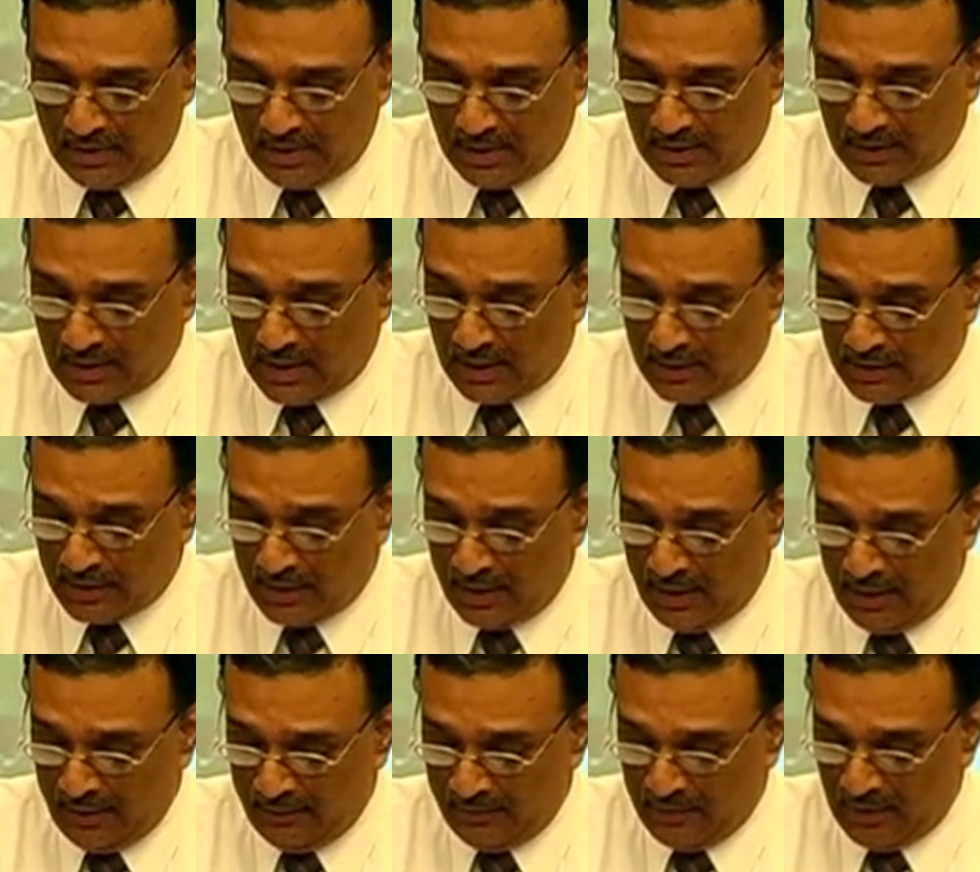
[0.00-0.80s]

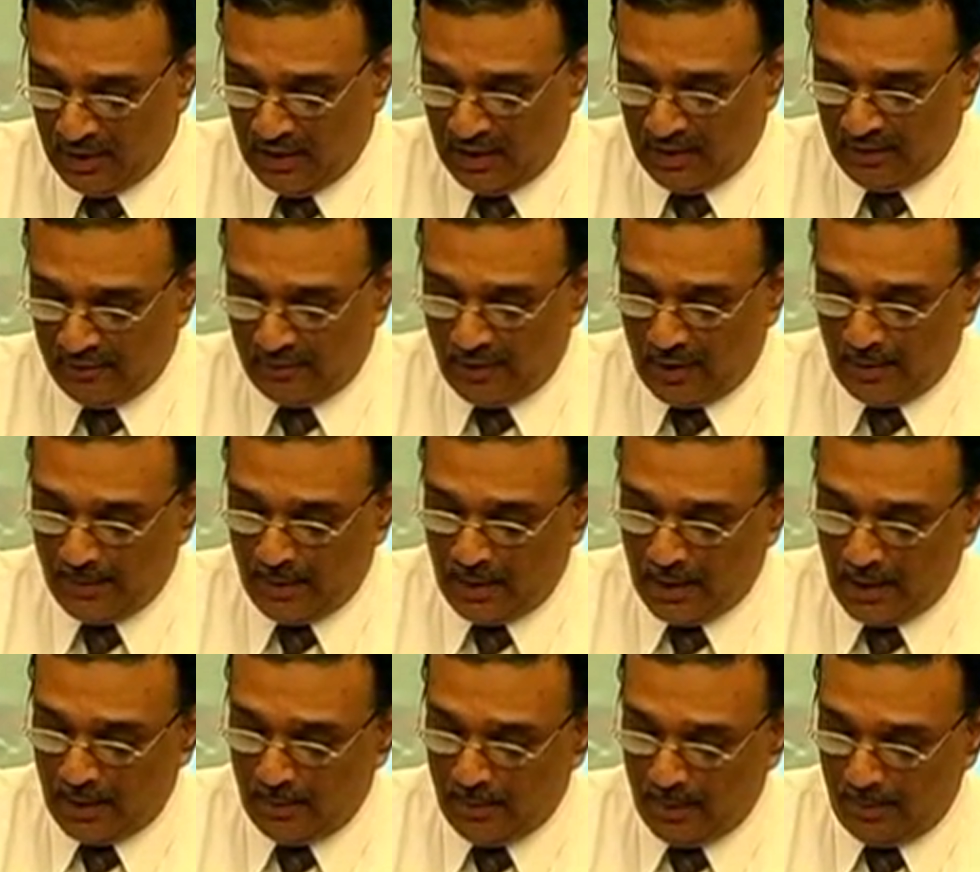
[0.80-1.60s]
Dattatri,
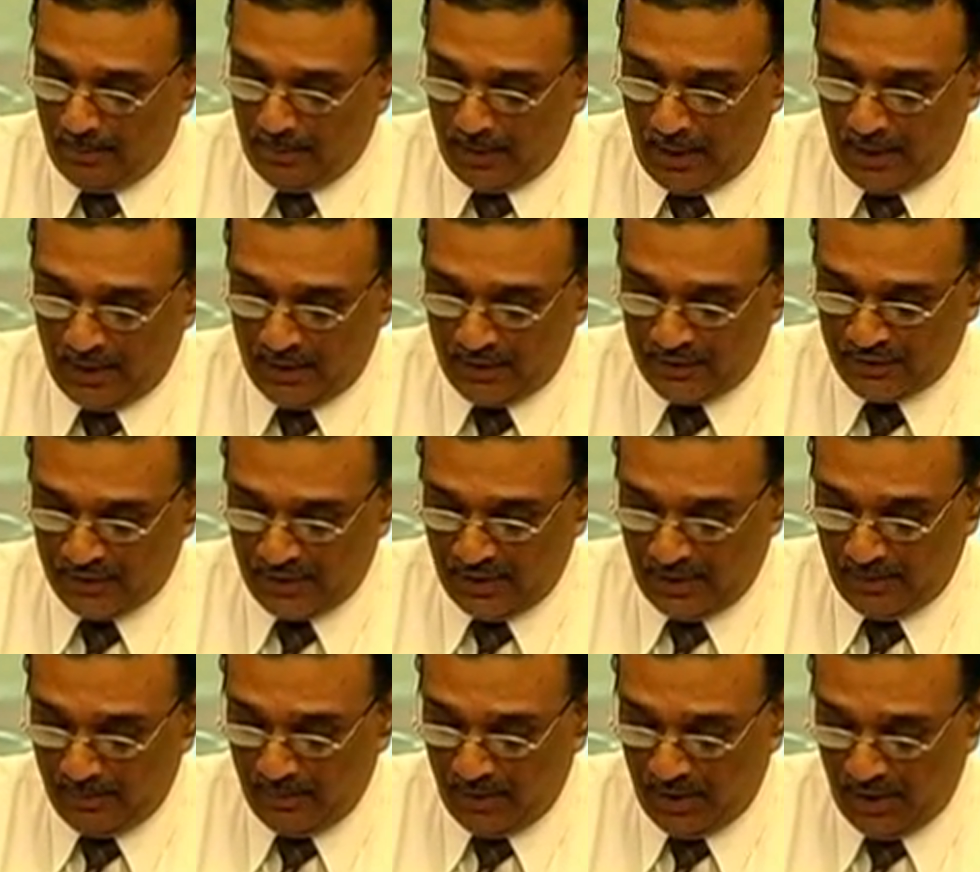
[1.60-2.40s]
former urban planner
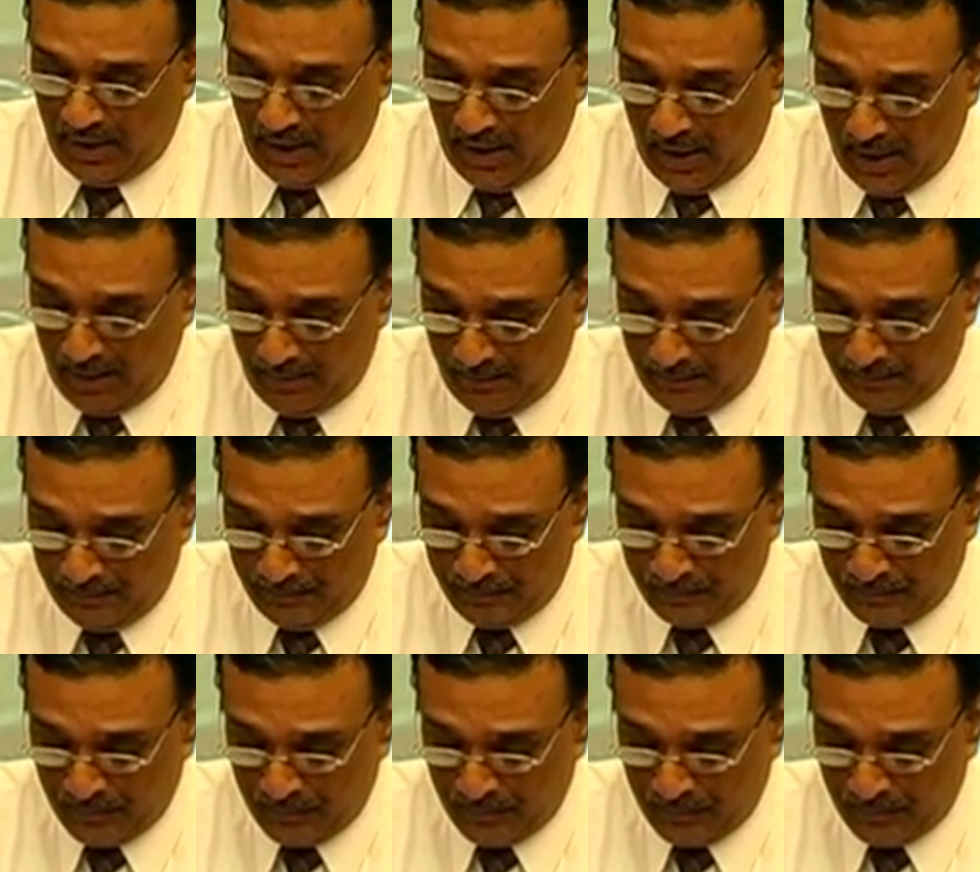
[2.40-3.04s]
CFDA,